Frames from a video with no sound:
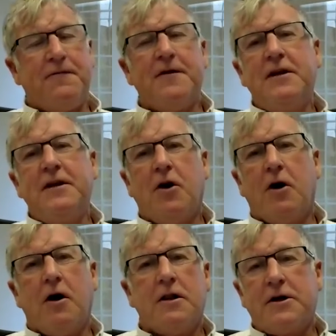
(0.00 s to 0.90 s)

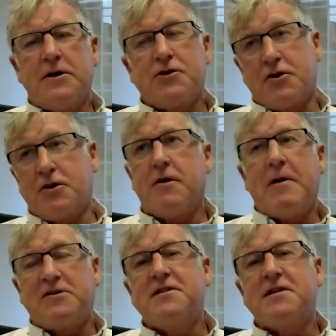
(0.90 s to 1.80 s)
$50 or
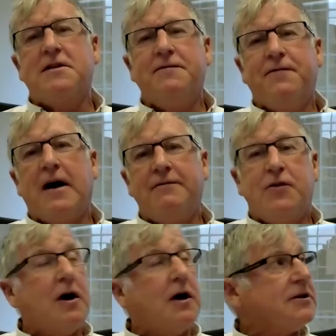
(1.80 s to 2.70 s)
about
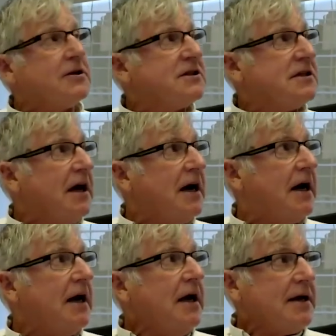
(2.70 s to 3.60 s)

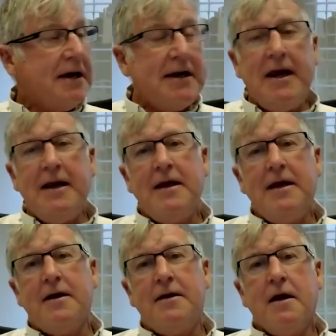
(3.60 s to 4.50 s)
$65
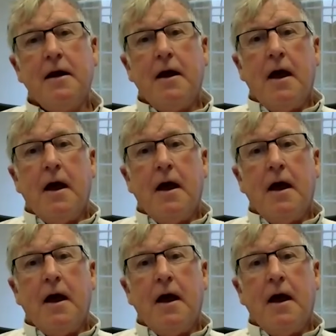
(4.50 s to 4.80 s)
Canadian